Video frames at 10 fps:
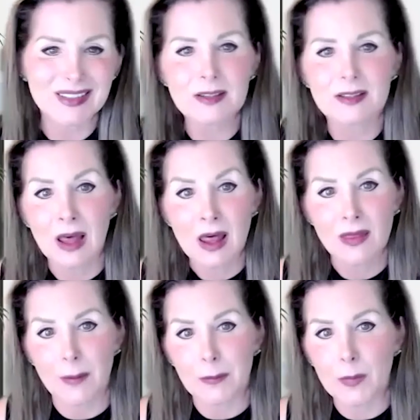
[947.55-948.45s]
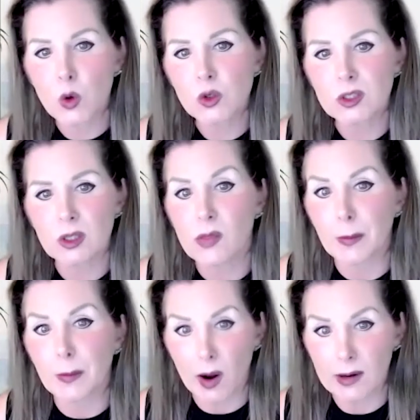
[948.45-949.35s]
is that mostly the
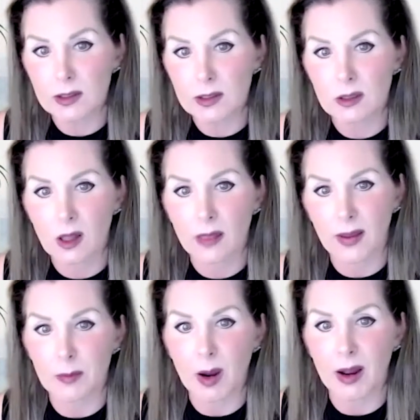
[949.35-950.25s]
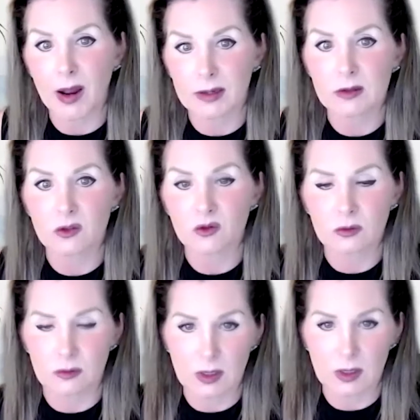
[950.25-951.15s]
products that they buy
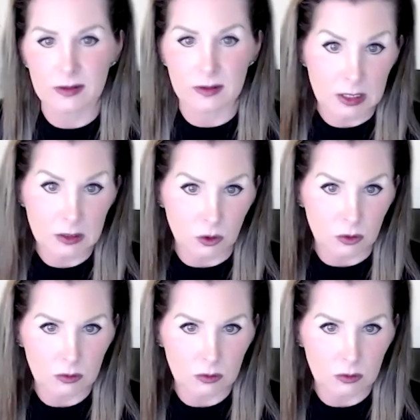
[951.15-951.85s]
is, is diesel